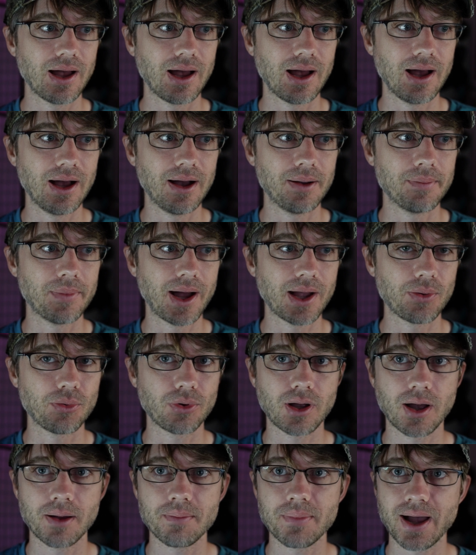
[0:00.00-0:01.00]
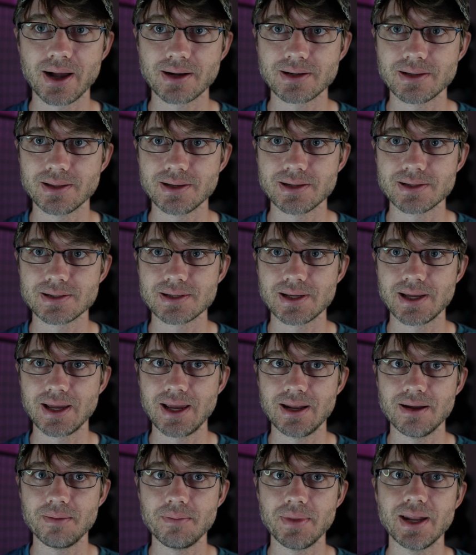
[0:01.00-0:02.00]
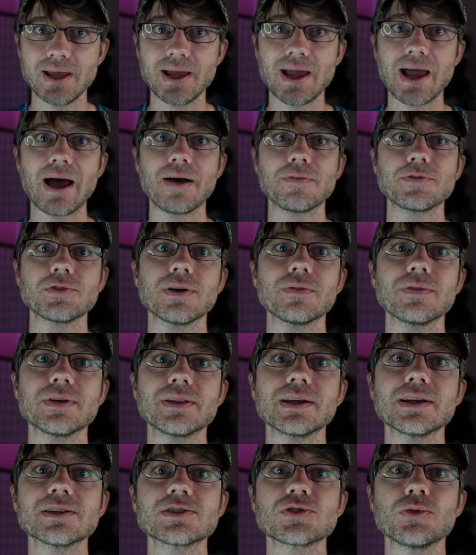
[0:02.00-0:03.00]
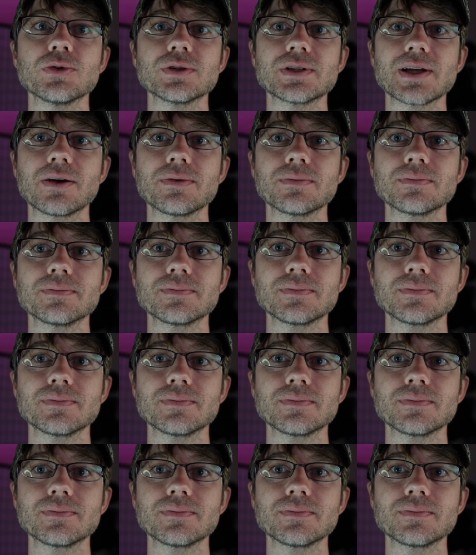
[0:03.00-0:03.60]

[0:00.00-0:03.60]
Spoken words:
I will come back to this in a minute after everything is cooled down.